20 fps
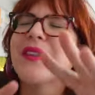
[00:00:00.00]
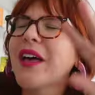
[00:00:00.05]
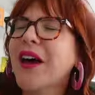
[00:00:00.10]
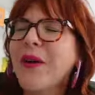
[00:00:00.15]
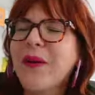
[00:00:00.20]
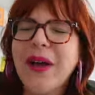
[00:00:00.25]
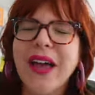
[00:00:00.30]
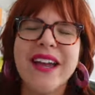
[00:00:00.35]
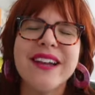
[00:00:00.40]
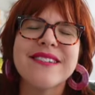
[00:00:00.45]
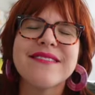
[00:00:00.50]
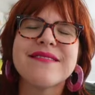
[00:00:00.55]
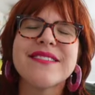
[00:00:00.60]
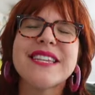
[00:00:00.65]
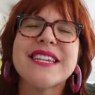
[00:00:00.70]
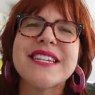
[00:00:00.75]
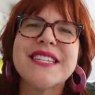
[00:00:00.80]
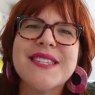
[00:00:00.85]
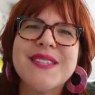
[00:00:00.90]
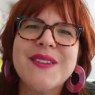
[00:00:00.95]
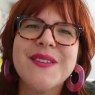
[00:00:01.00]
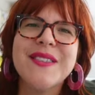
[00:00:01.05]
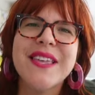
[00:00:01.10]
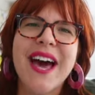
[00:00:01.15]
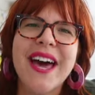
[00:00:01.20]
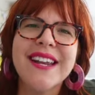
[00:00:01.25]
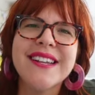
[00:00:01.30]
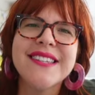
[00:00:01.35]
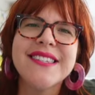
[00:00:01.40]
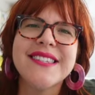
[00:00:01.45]
Okay, so,
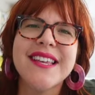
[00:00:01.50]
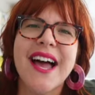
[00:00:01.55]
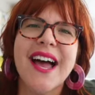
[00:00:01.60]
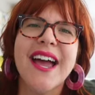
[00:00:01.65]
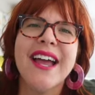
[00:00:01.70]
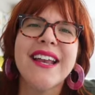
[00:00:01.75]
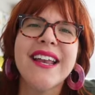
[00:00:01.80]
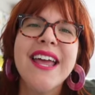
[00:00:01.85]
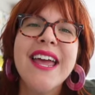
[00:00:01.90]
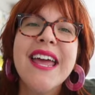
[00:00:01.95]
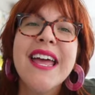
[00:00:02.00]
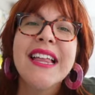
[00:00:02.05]
that aside,